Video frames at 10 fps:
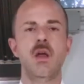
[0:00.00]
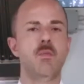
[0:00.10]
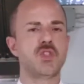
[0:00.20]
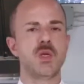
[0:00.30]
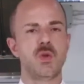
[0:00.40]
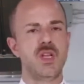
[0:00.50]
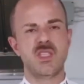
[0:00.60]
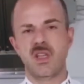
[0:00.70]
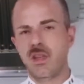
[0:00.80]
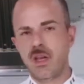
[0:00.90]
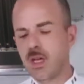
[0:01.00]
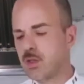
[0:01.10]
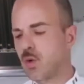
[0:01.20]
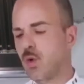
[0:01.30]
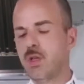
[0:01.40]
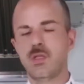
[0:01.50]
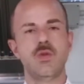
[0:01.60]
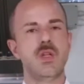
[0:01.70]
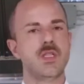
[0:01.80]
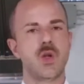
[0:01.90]
We will use some
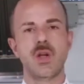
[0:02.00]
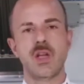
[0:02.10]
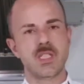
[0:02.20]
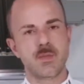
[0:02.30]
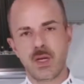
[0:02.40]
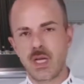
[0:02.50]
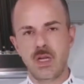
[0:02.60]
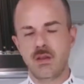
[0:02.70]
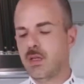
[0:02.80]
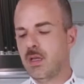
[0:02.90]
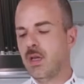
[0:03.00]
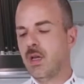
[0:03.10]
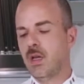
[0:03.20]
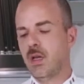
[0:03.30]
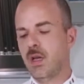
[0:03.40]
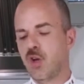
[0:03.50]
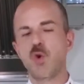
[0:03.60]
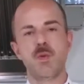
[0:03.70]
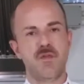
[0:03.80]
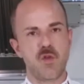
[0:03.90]
mezze maniche, we can use
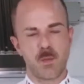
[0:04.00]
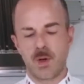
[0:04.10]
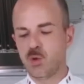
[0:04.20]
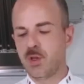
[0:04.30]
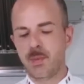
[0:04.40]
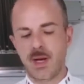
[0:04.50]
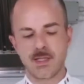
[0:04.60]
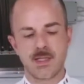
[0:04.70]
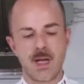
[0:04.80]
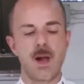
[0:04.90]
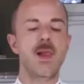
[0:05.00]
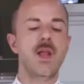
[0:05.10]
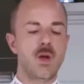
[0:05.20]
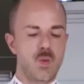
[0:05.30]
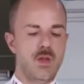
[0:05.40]
rigatoni, we can use spaghetti